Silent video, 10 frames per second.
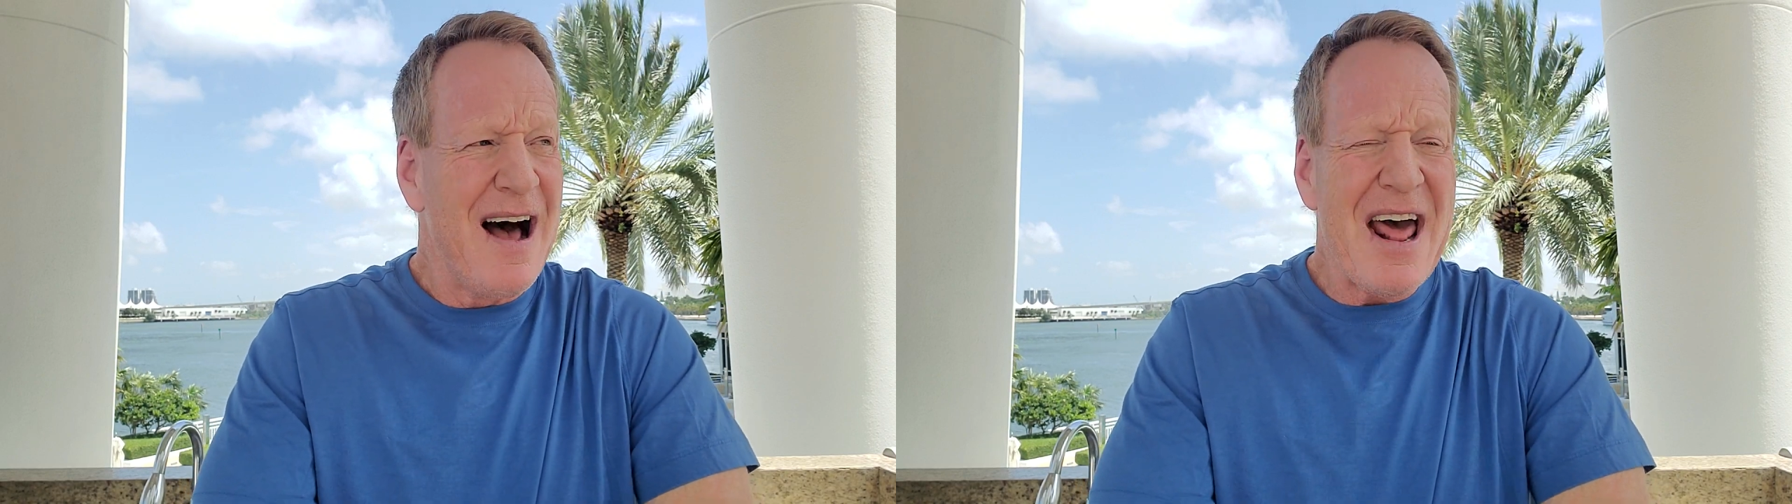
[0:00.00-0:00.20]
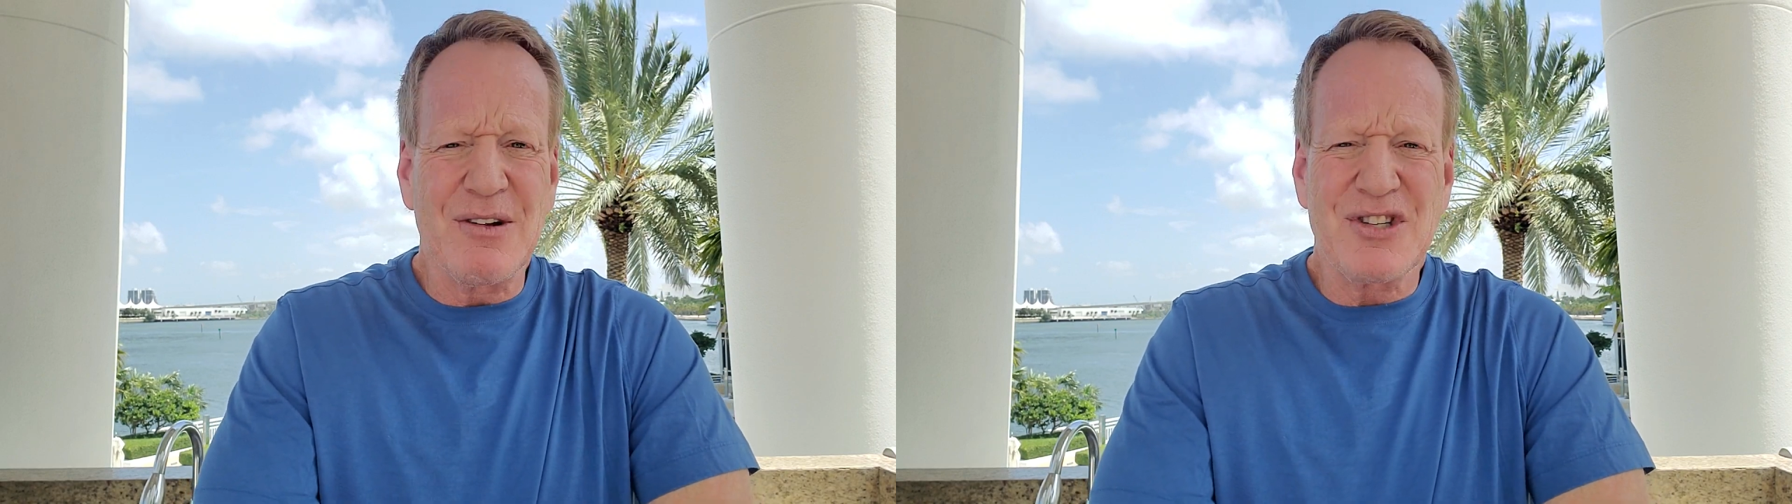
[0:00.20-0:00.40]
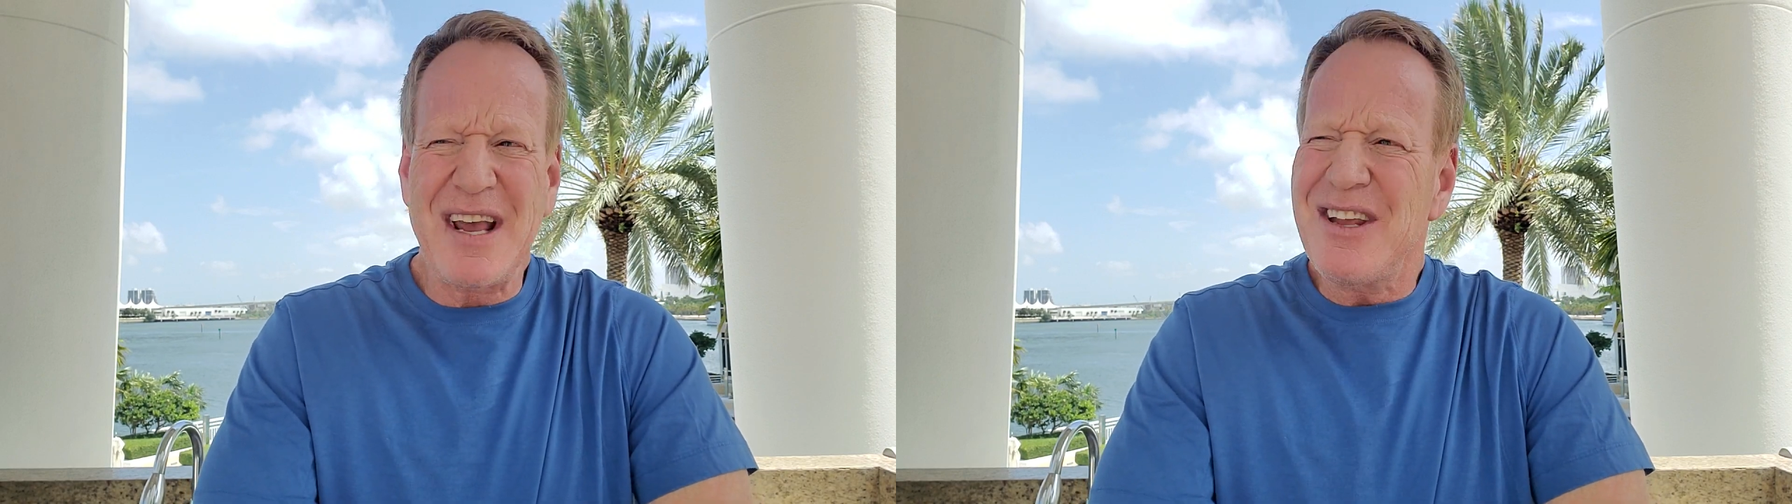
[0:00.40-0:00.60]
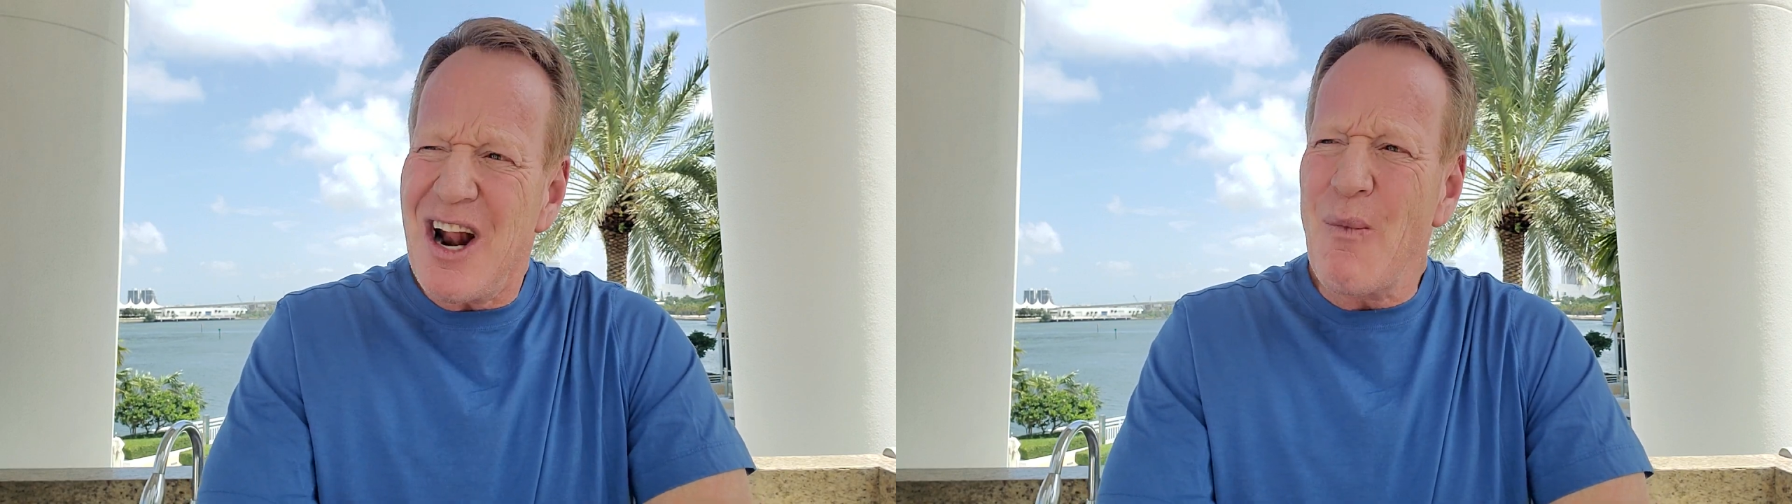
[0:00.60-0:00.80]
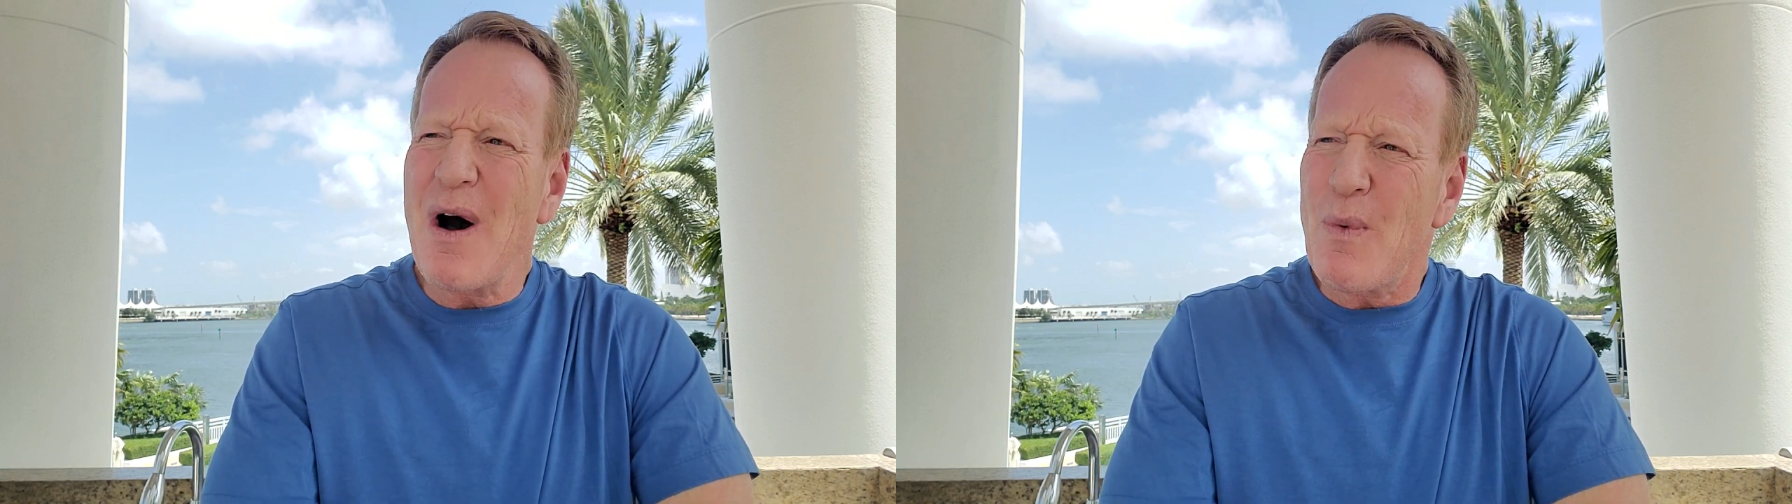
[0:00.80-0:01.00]
I don't say, You
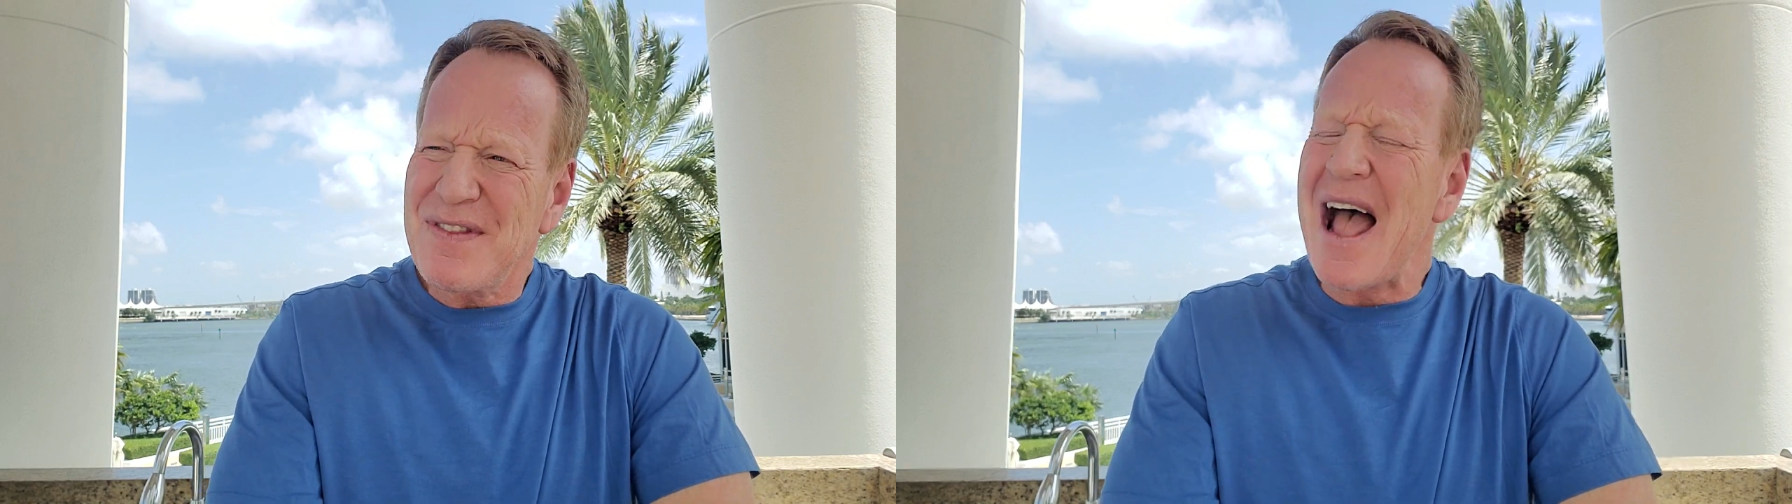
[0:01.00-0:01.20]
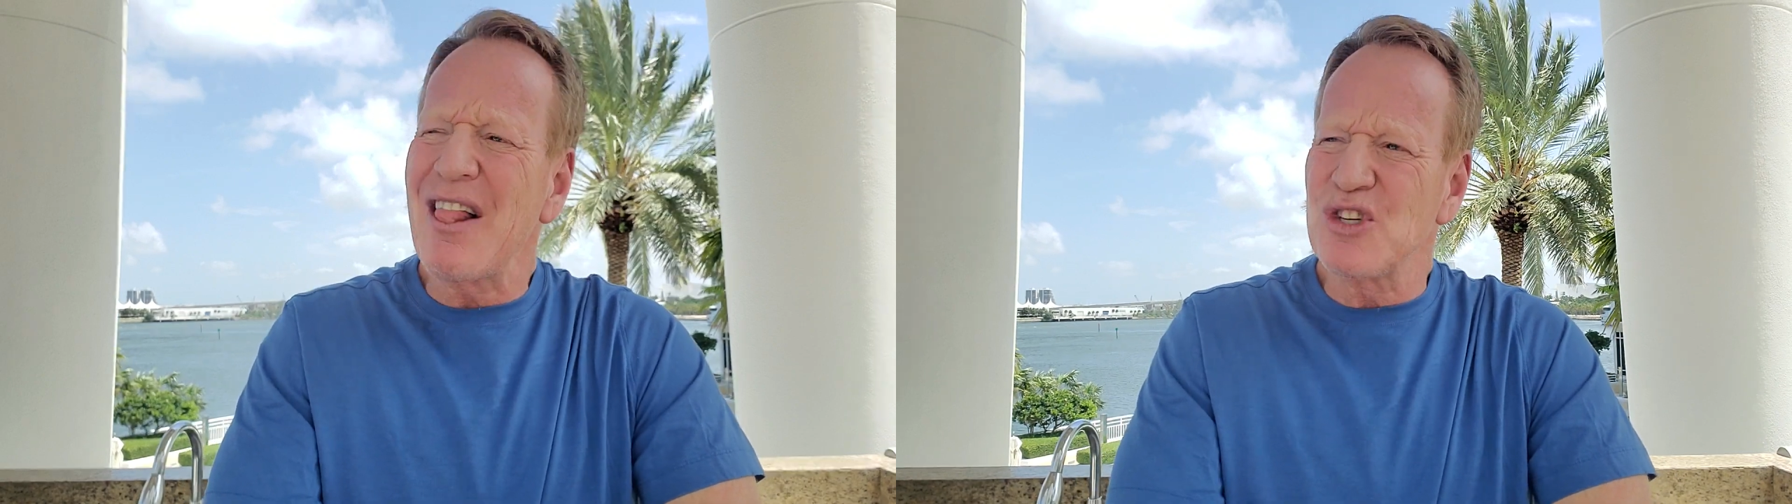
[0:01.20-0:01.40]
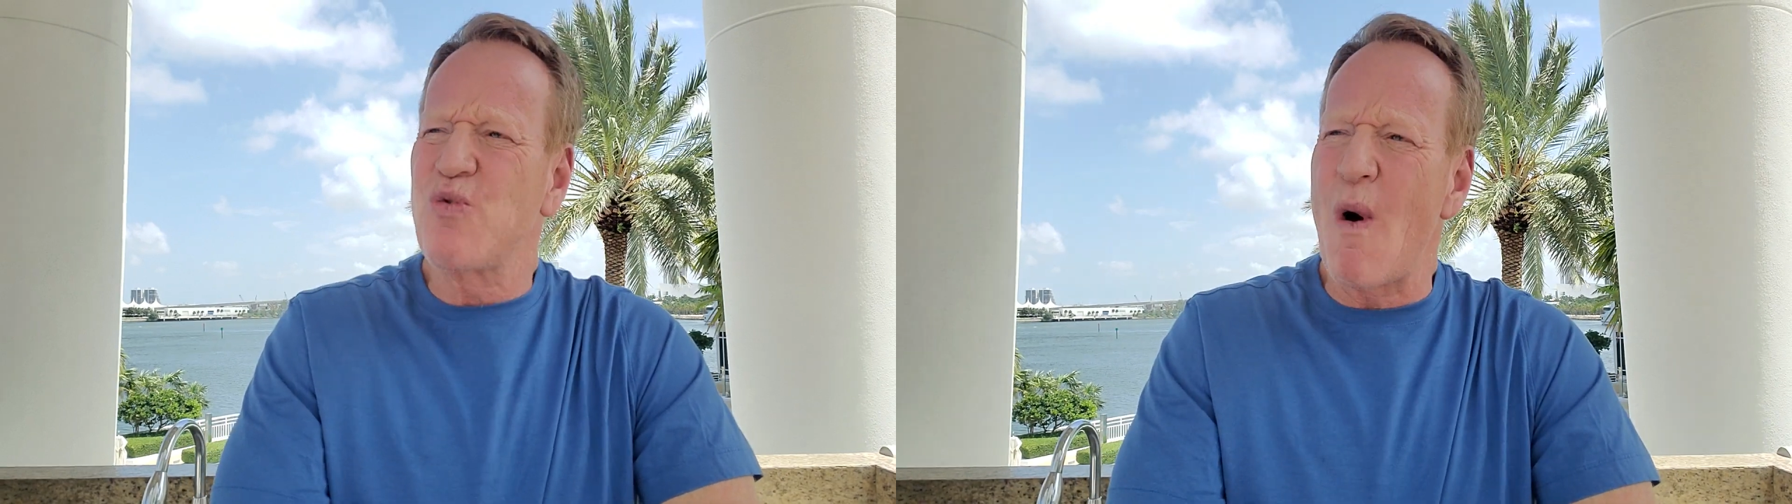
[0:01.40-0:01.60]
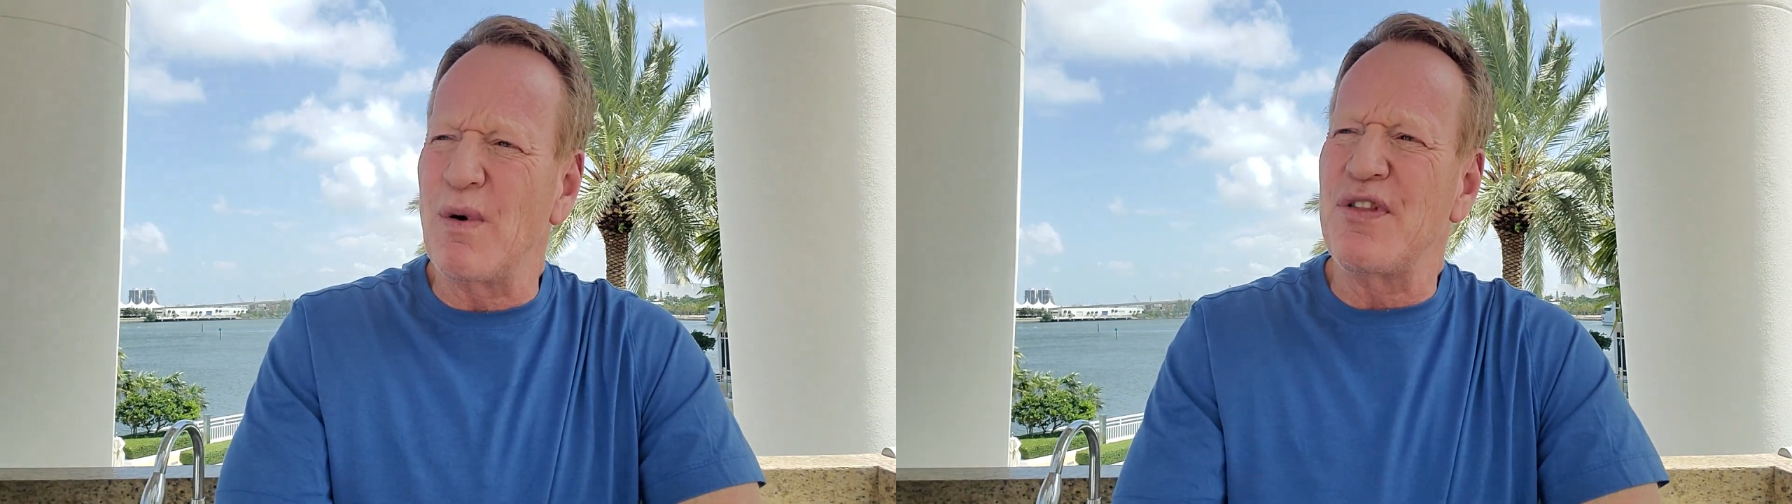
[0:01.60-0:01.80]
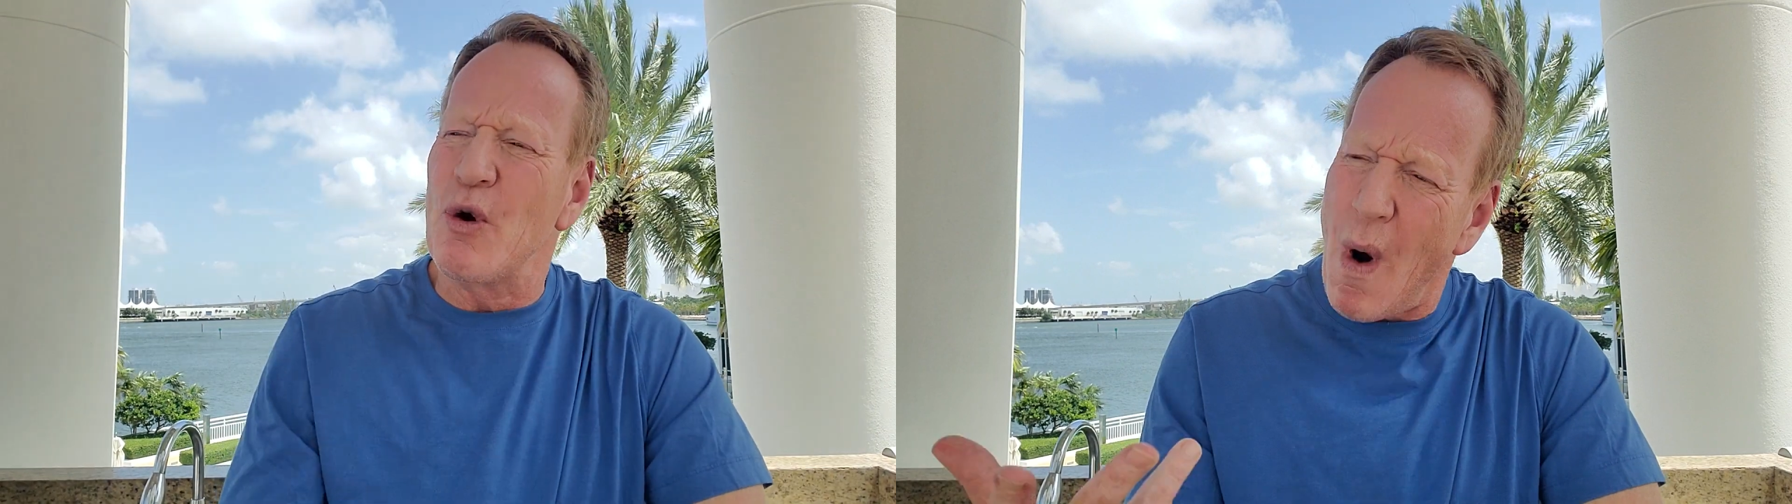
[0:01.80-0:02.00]
know what? What the hell is wrong with you?